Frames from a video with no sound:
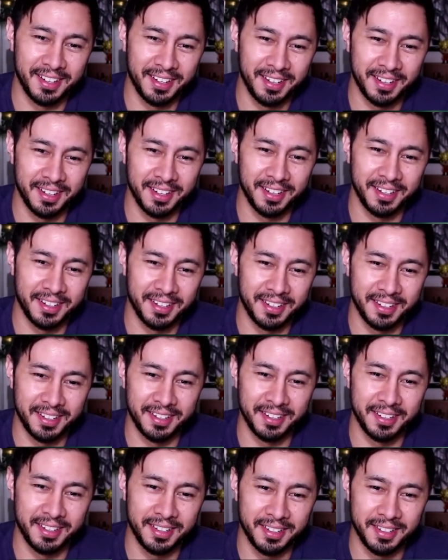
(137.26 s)

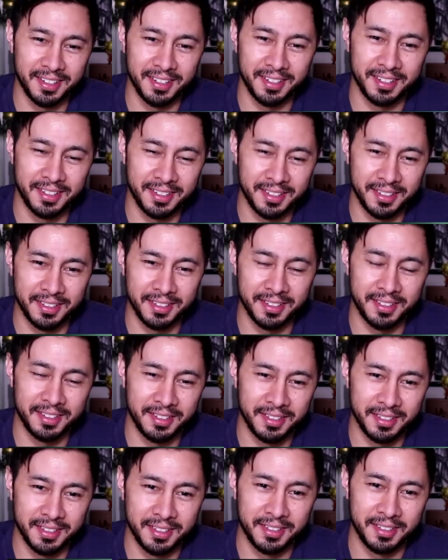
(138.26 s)

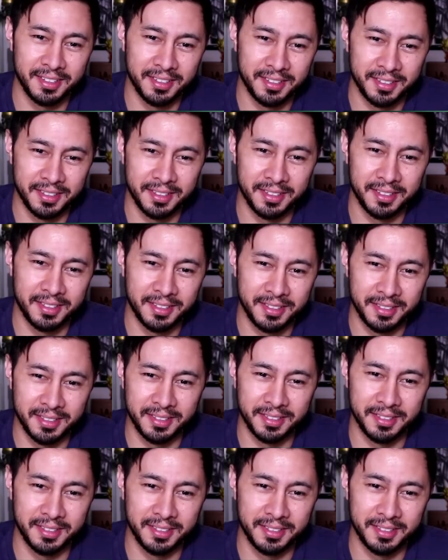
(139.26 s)
The person shown says nothing.